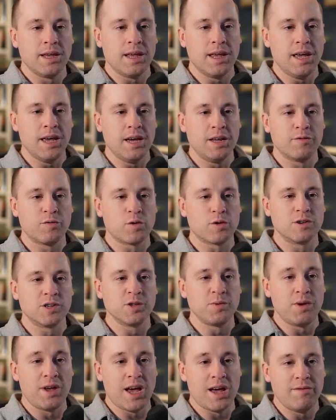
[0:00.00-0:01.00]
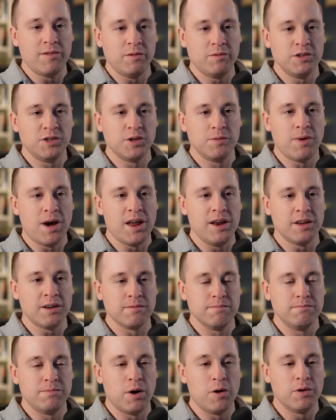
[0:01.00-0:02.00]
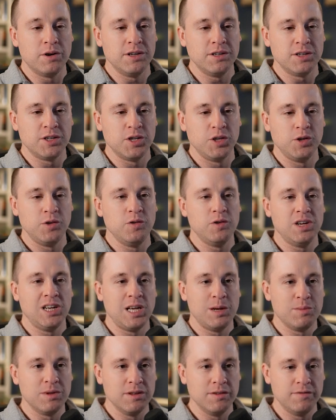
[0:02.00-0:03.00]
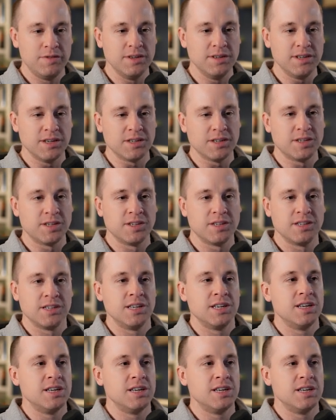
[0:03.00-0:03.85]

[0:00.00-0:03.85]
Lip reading: And of course we have a rigid body component to enable the physics.